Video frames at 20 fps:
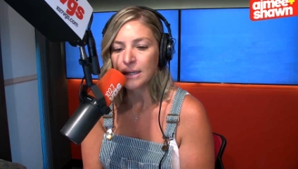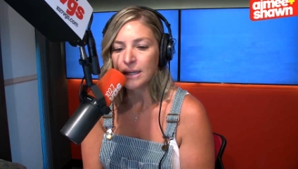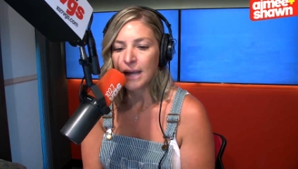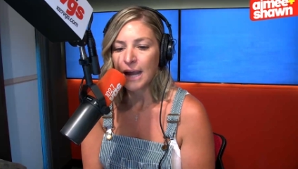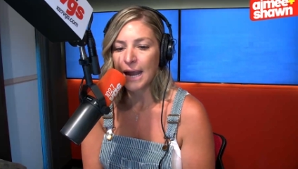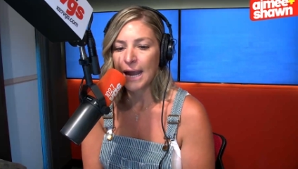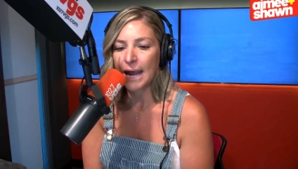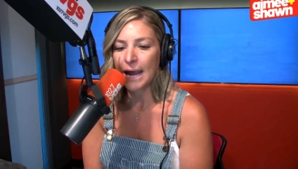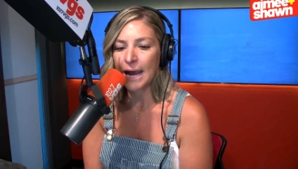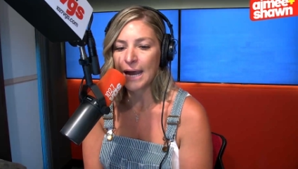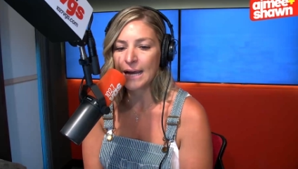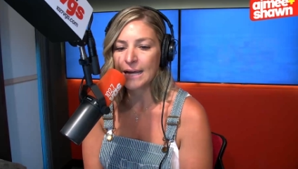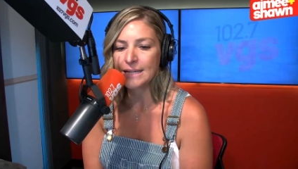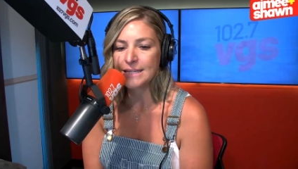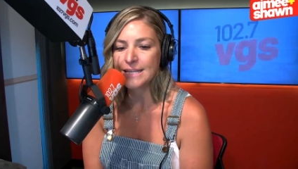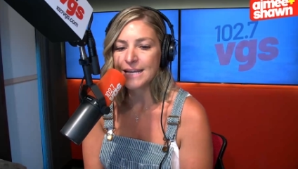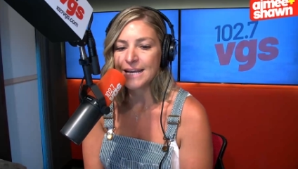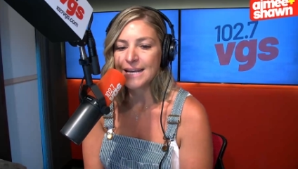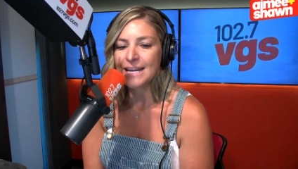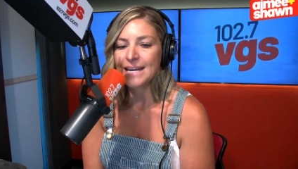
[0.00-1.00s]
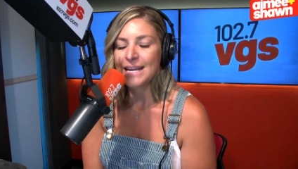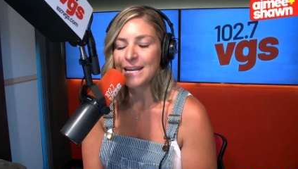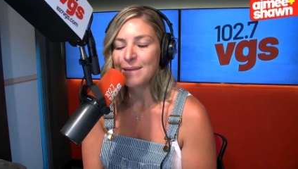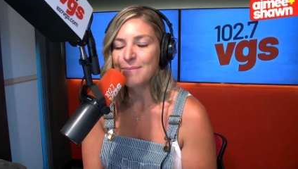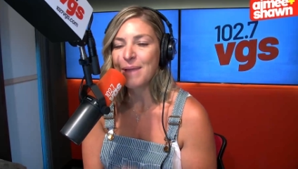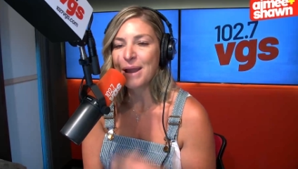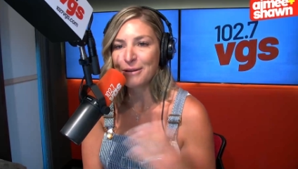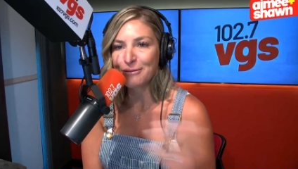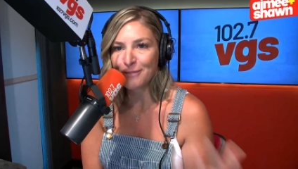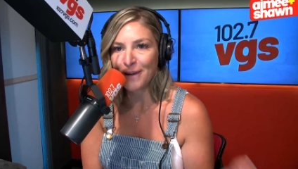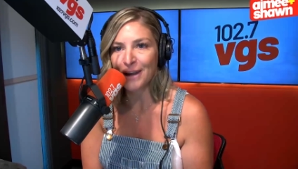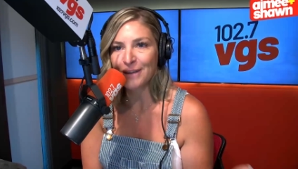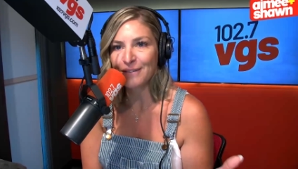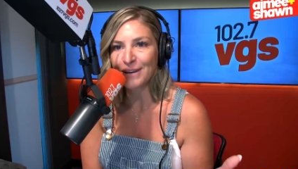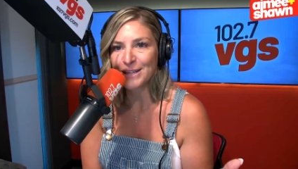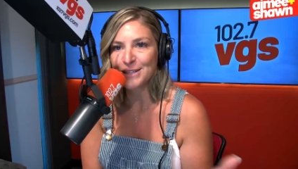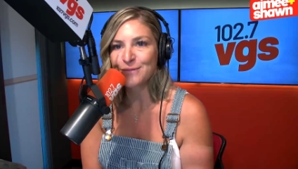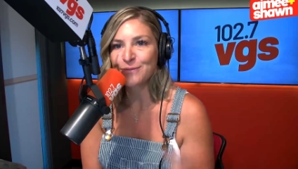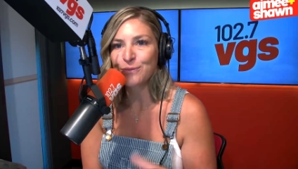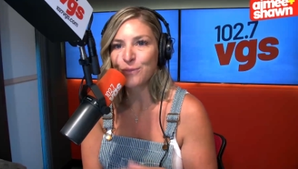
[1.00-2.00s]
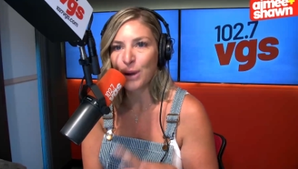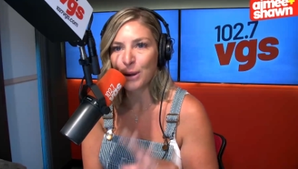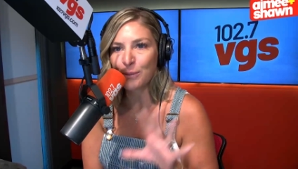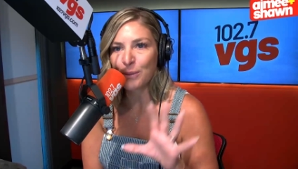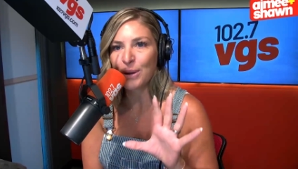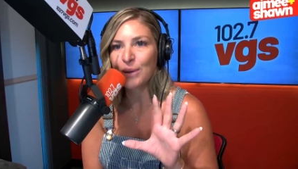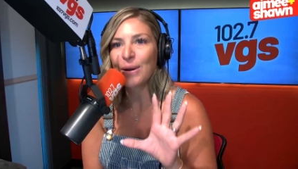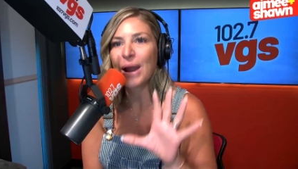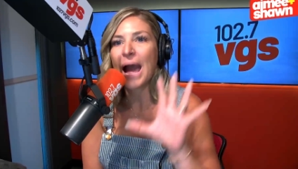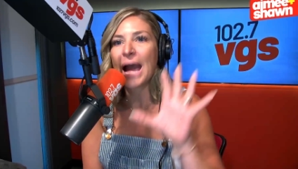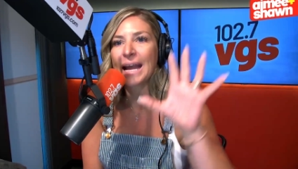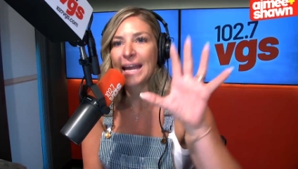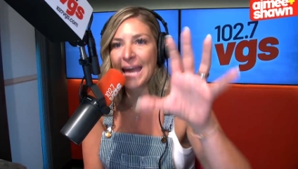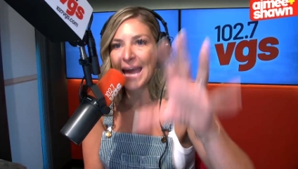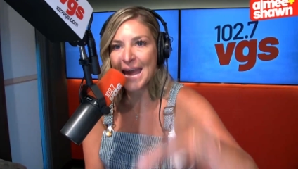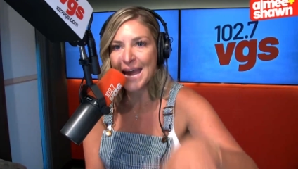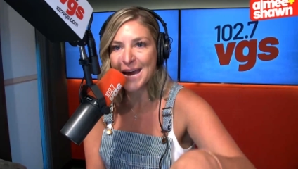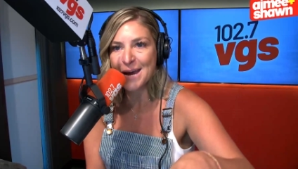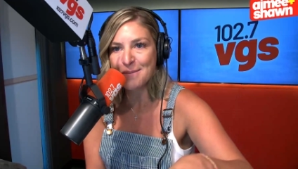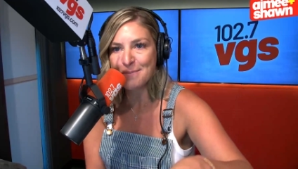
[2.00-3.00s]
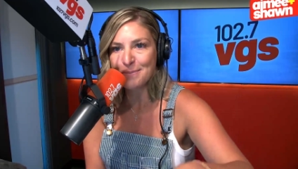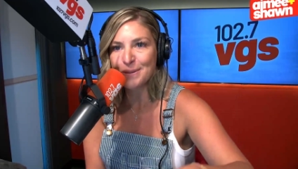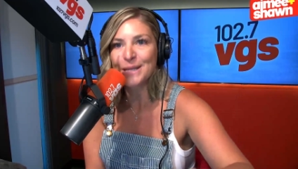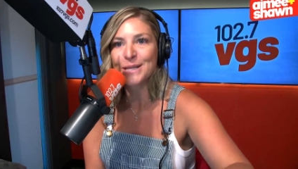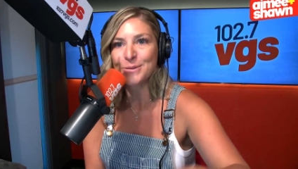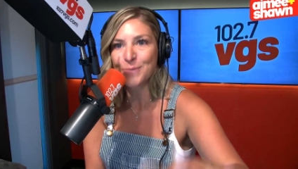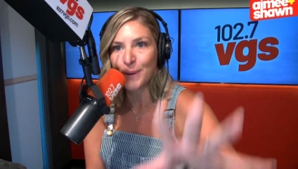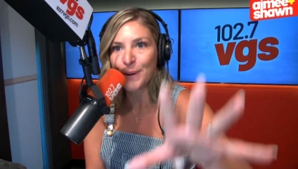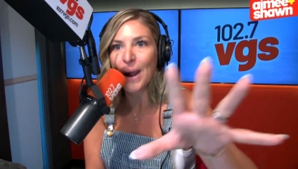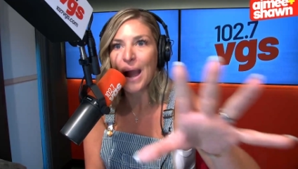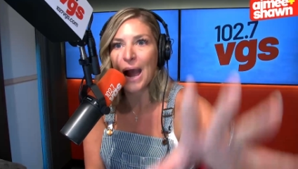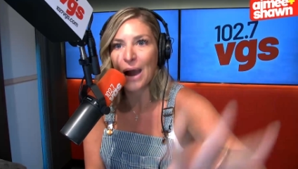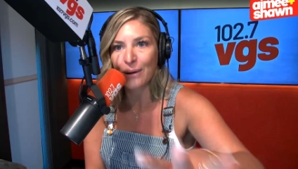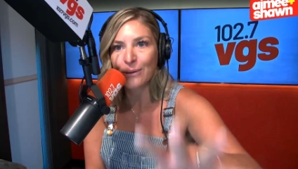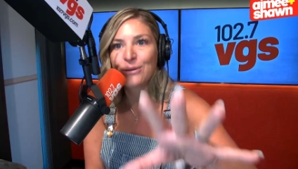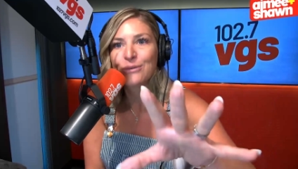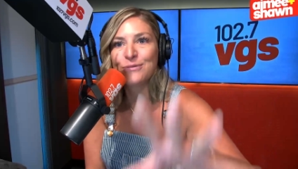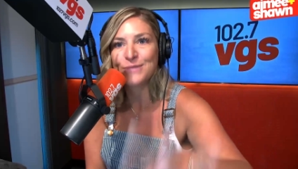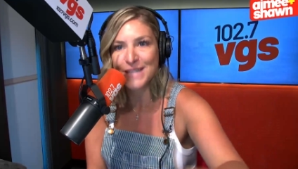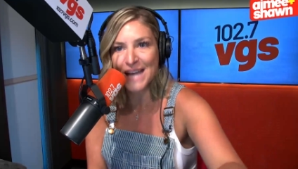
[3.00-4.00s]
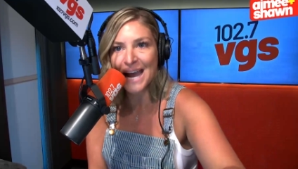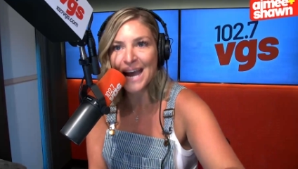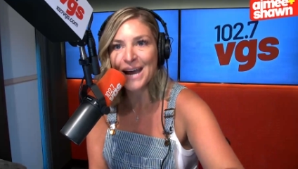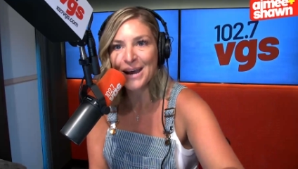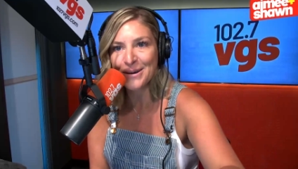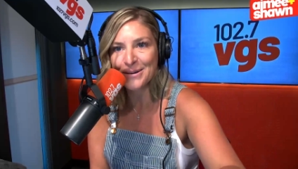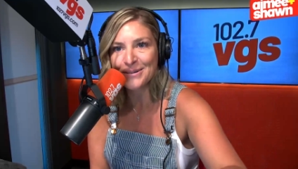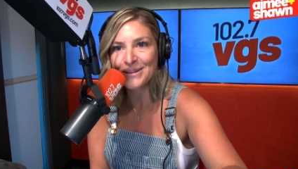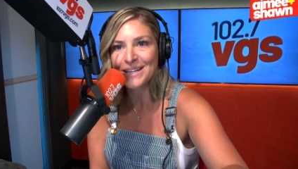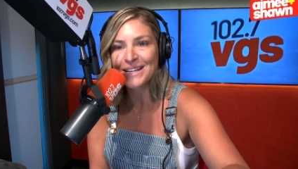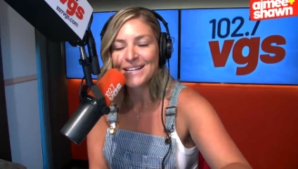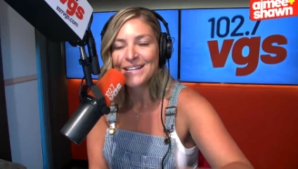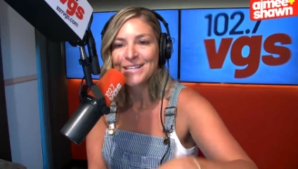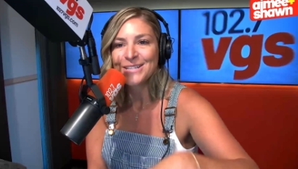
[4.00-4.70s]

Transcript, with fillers: and he made fun of us when we were at camp because we were out of town.